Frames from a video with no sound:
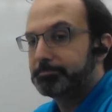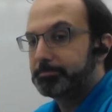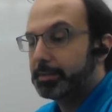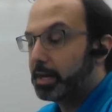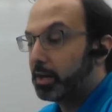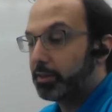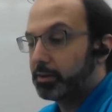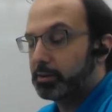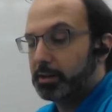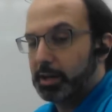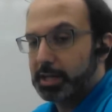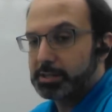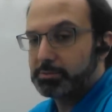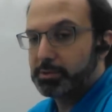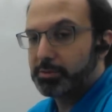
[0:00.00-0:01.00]
Now, there are
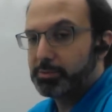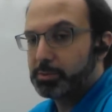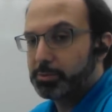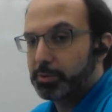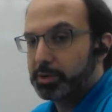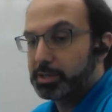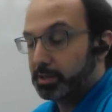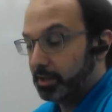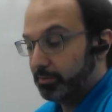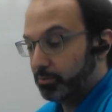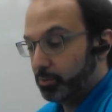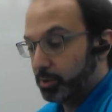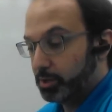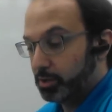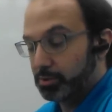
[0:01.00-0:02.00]
lots of reference points, and
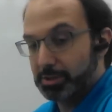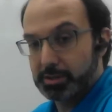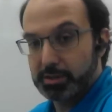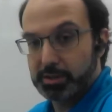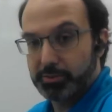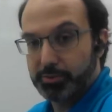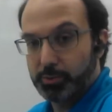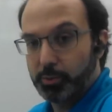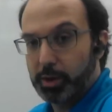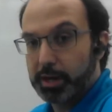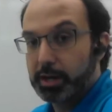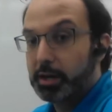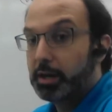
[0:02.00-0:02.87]
everyone uses a different one.